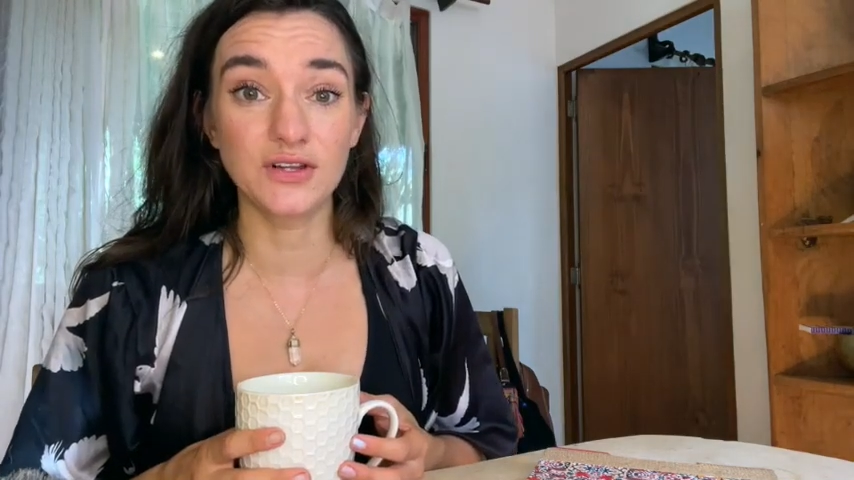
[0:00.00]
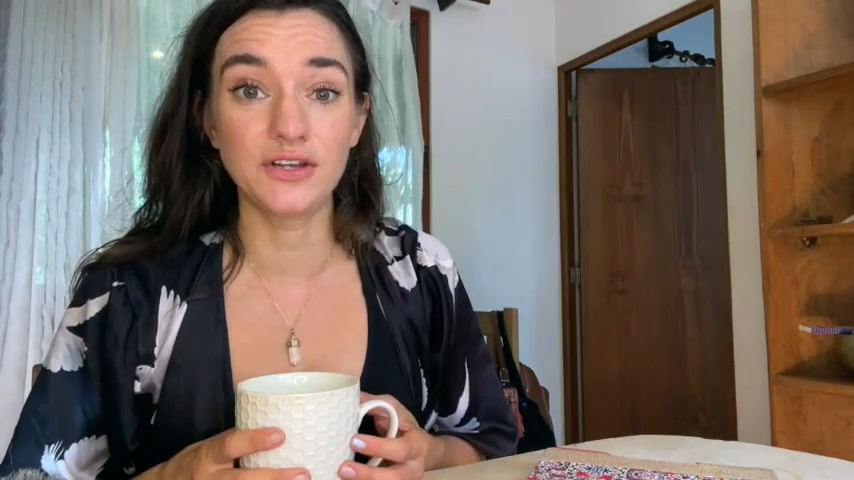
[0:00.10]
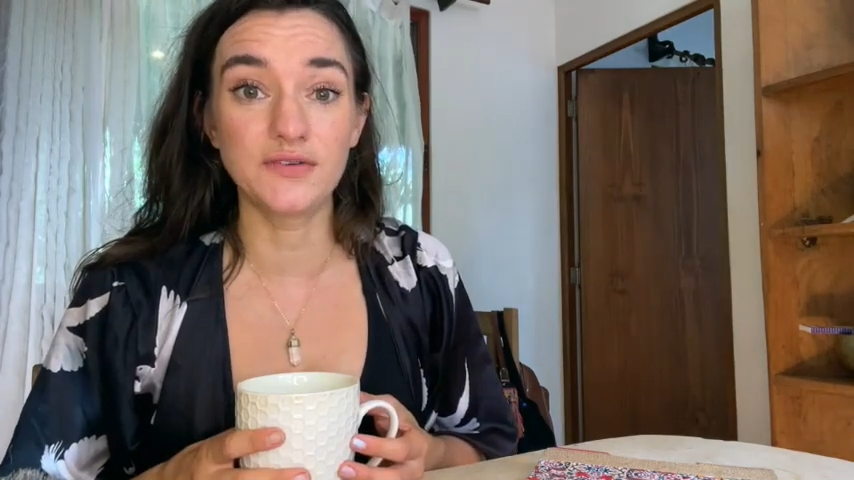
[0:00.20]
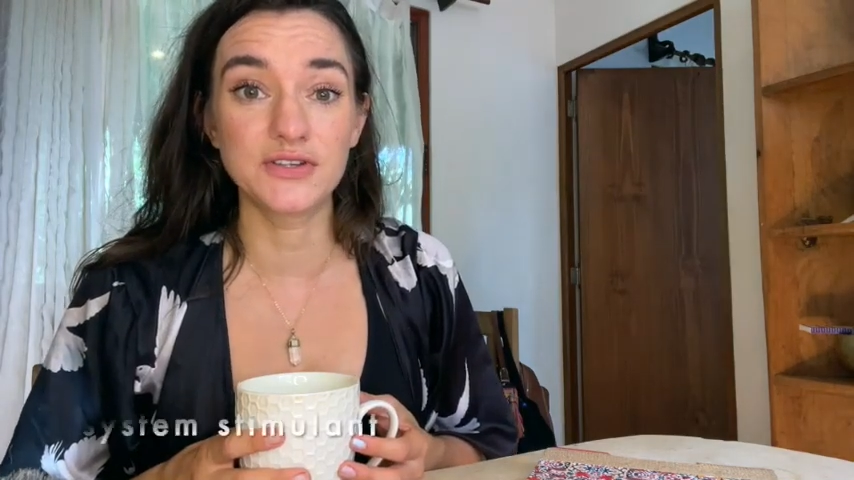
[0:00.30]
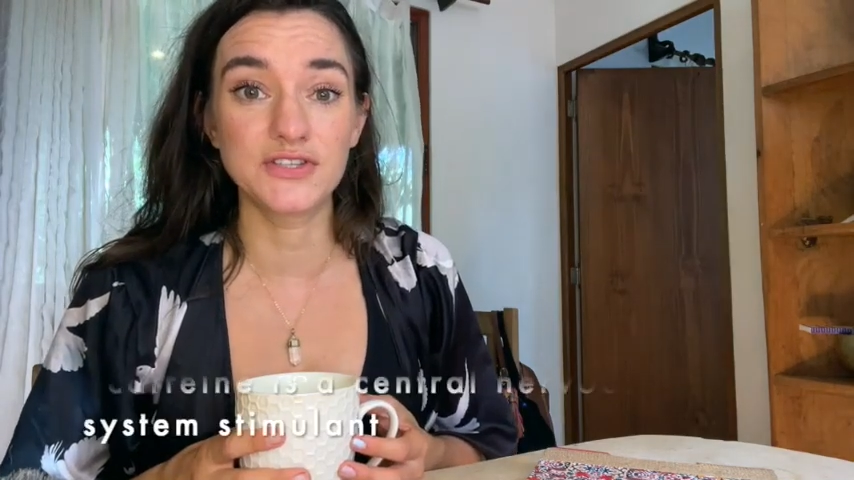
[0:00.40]

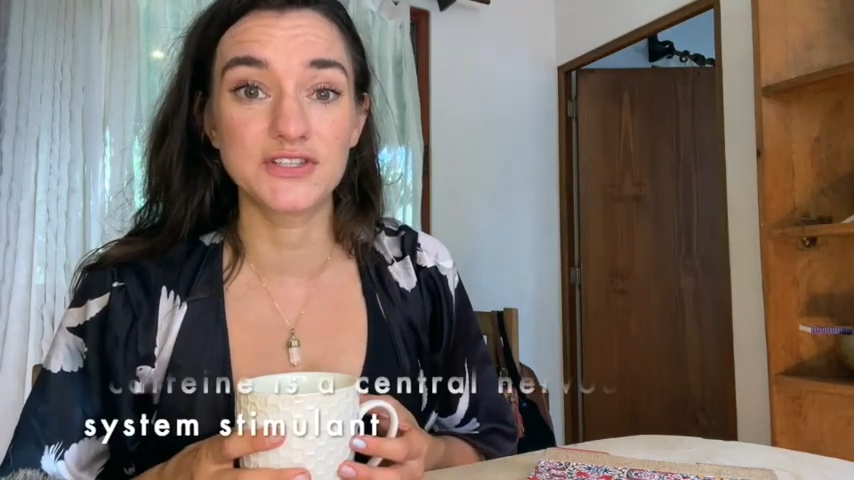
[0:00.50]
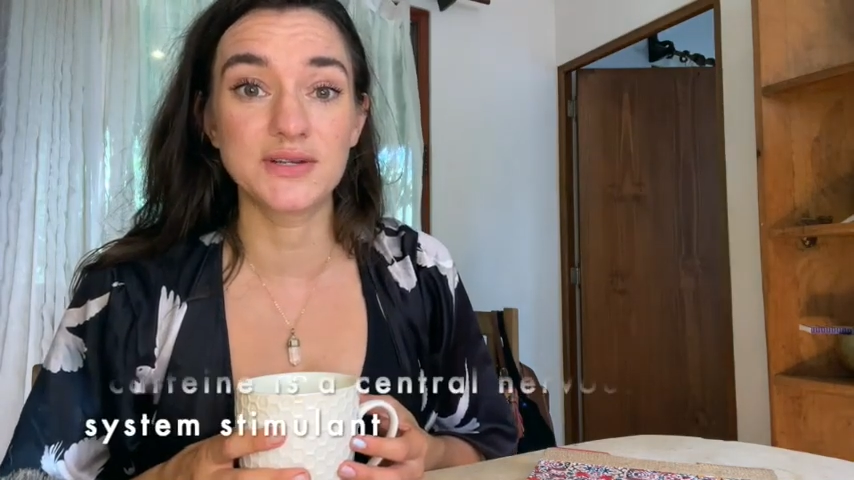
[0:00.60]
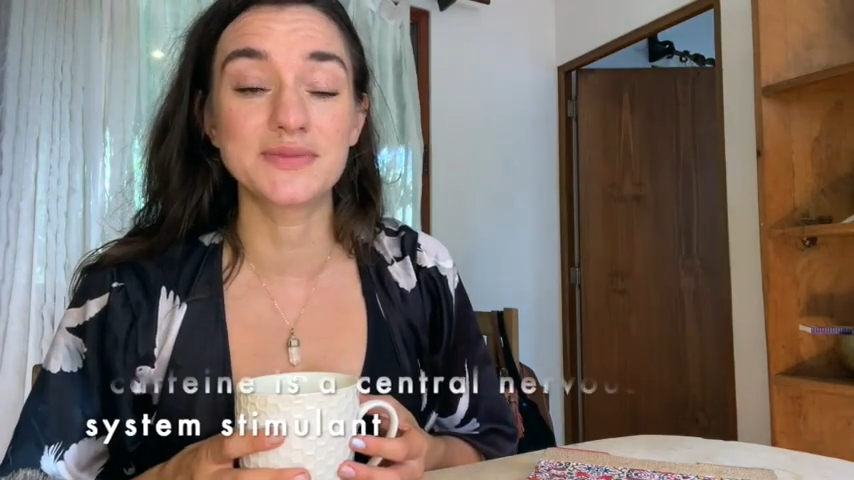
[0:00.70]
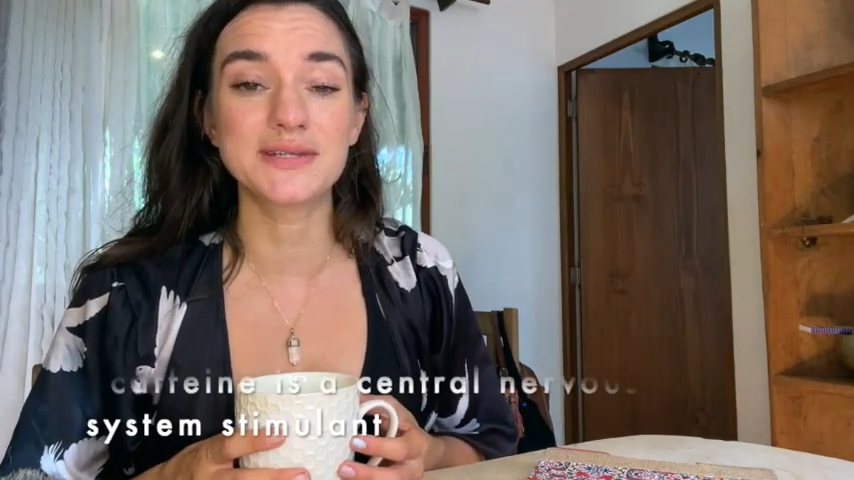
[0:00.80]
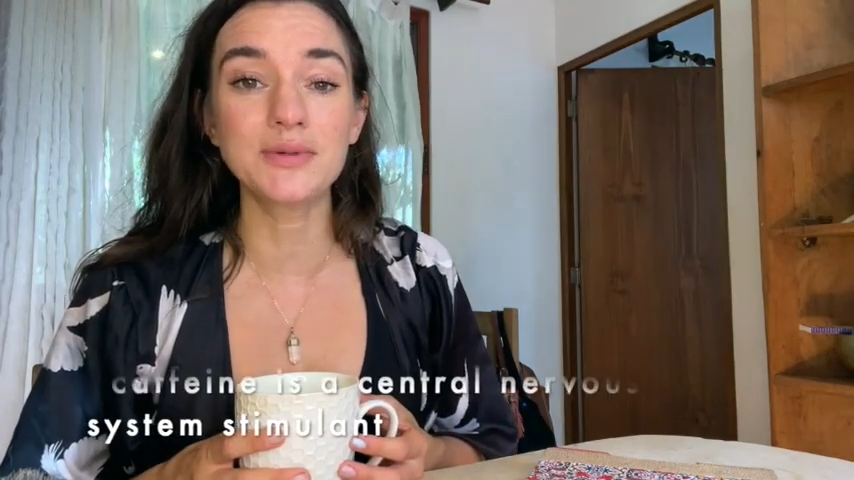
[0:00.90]
nervous
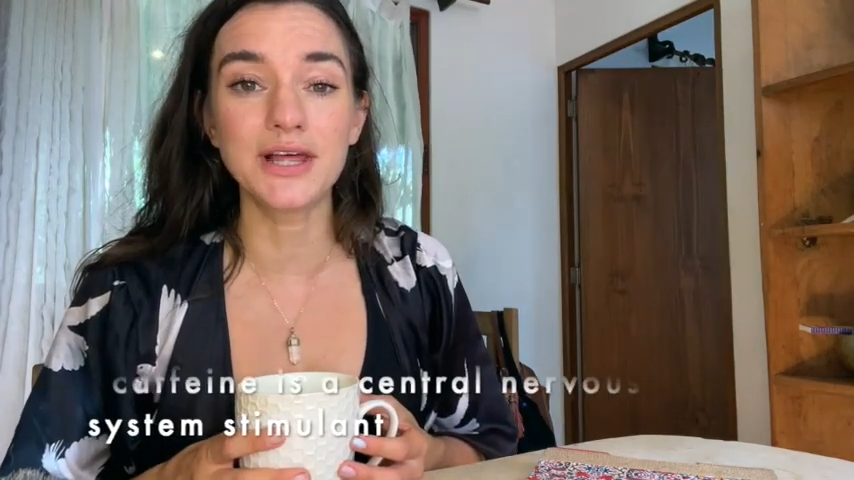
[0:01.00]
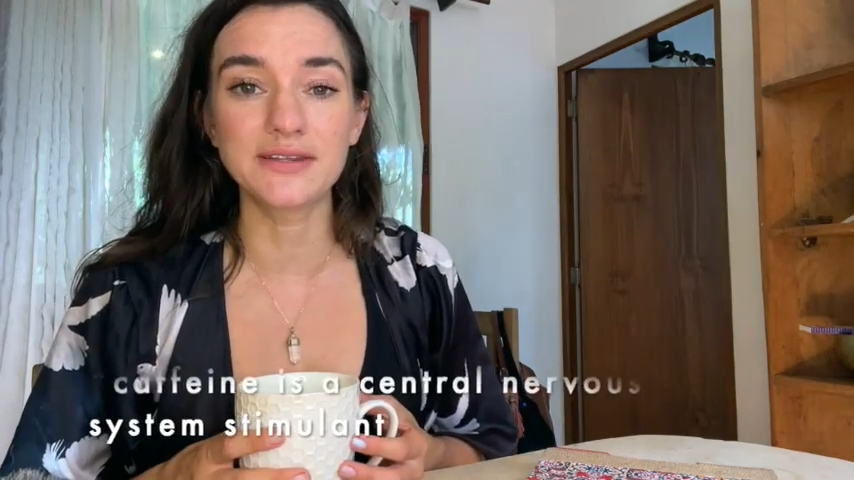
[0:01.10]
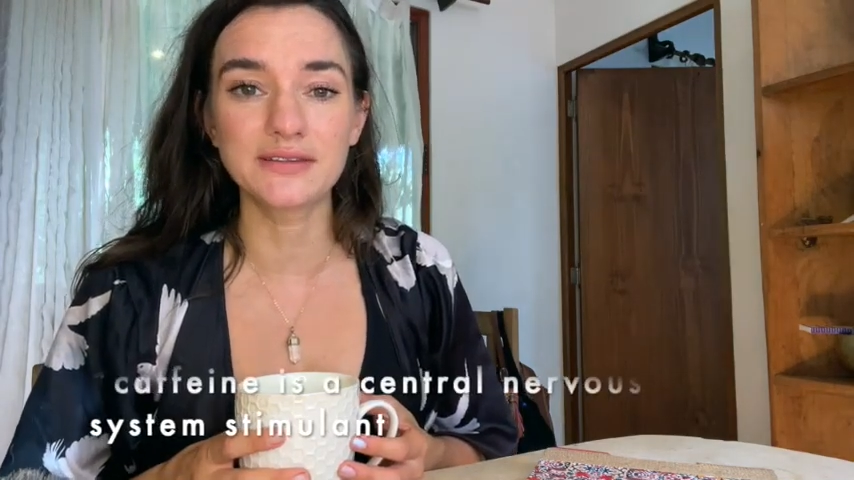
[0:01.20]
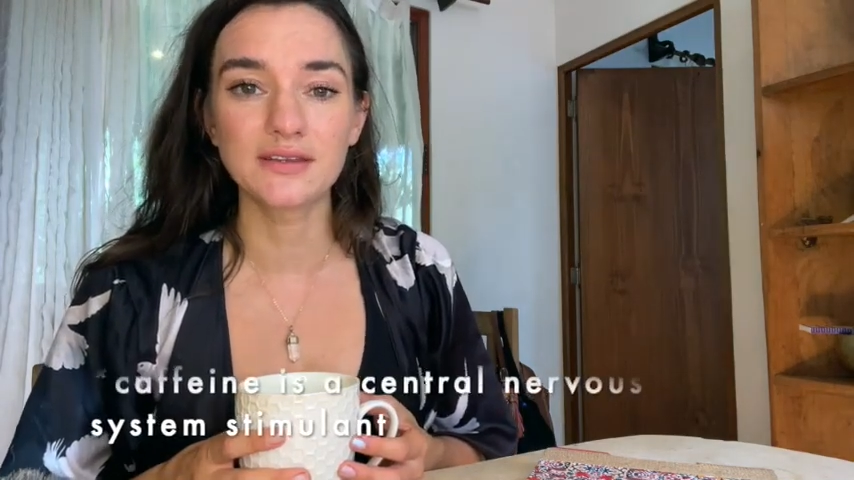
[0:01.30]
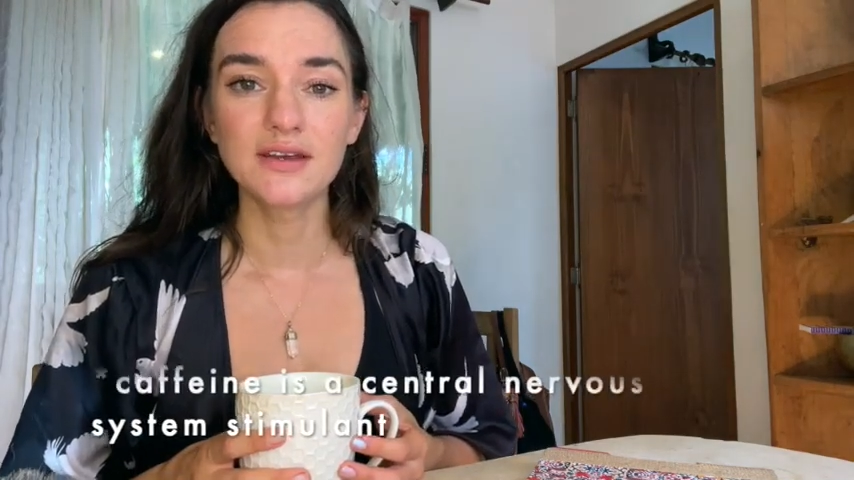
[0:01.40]
system stimulant.